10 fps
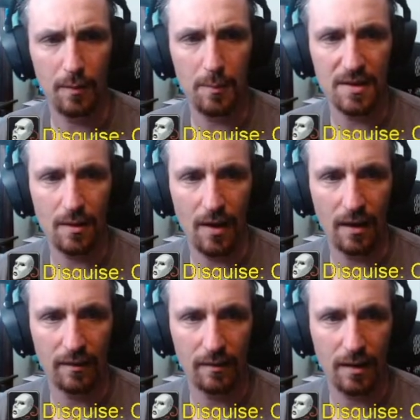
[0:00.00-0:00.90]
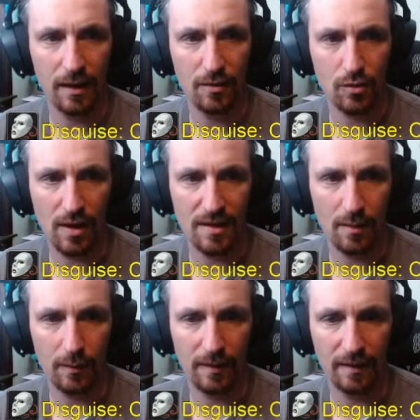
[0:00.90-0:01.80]
Let me see. I can try
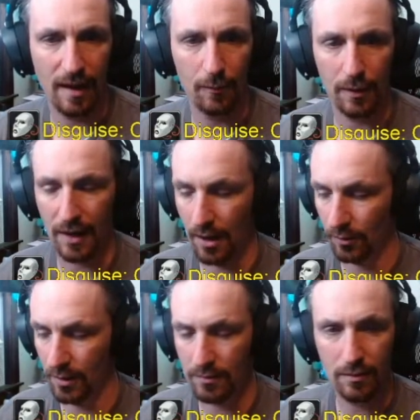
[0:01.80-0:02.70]
something like that, Rauk Hangren.